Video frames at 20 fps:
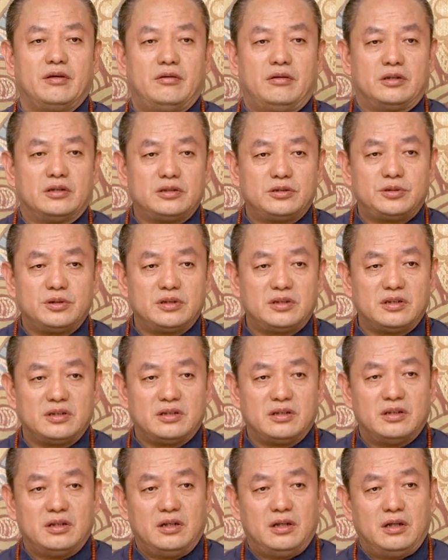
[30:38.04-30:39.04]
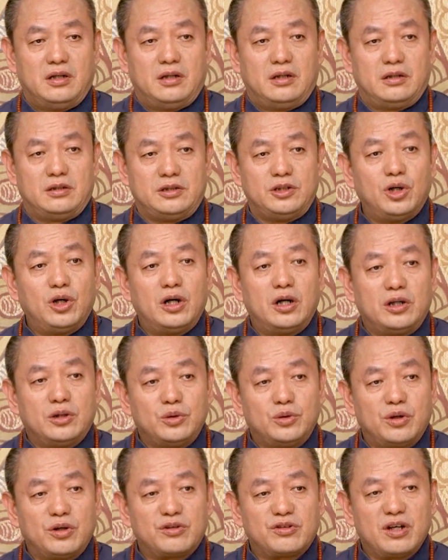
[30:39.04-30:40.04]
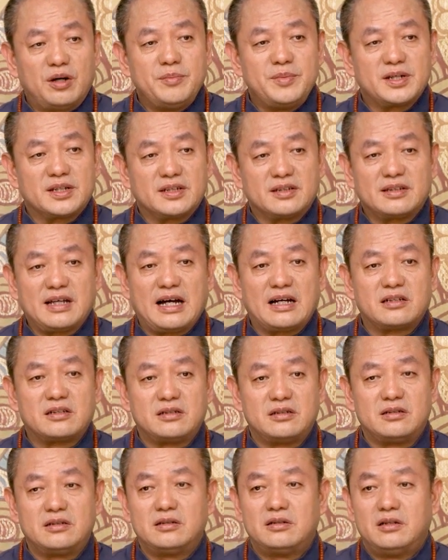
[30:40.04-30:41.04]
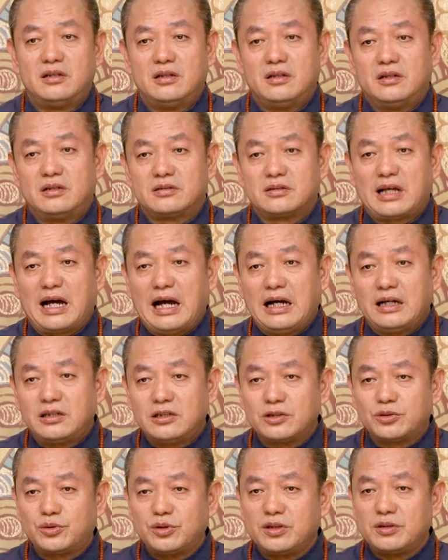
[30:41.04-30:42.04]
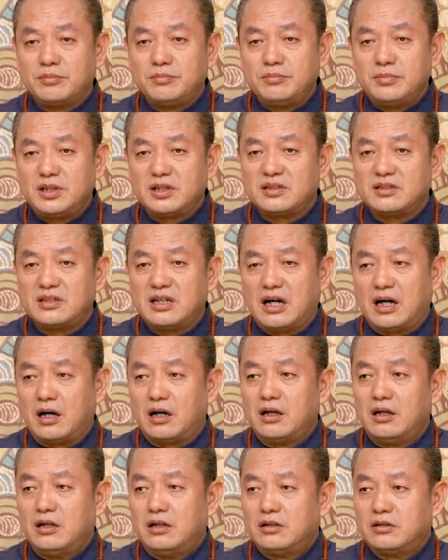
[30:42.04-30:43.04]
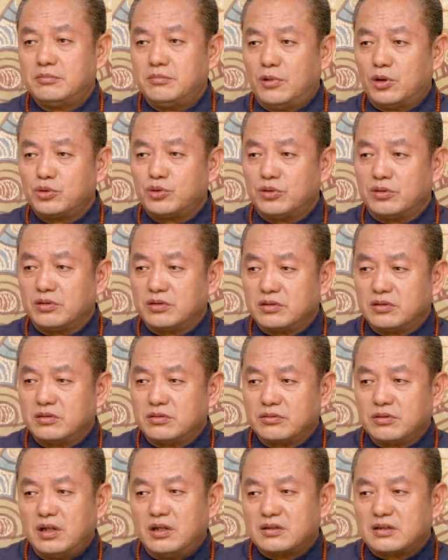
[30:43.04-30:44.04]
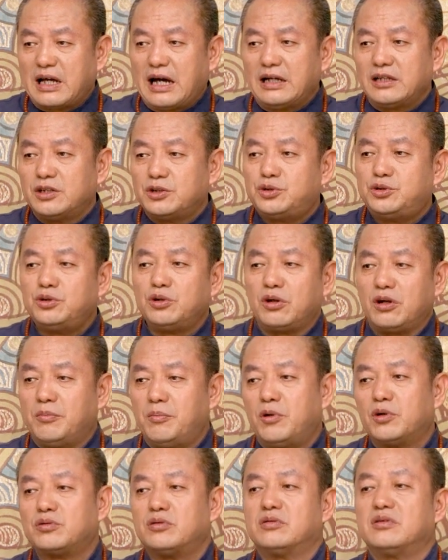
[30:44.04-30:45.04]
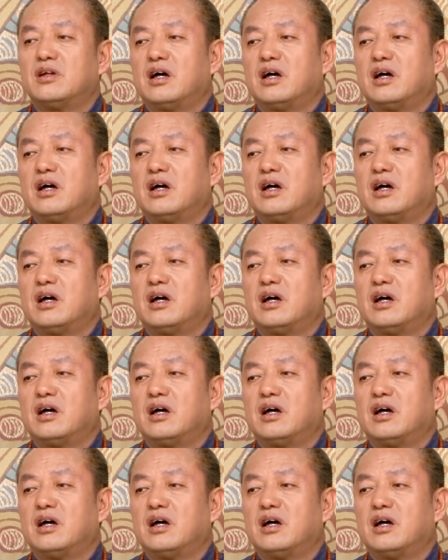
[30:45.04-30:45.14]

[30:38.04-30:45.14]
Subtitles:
I feel that many fortune-tellers, they have certain abilities when it comes to knowing one's fate.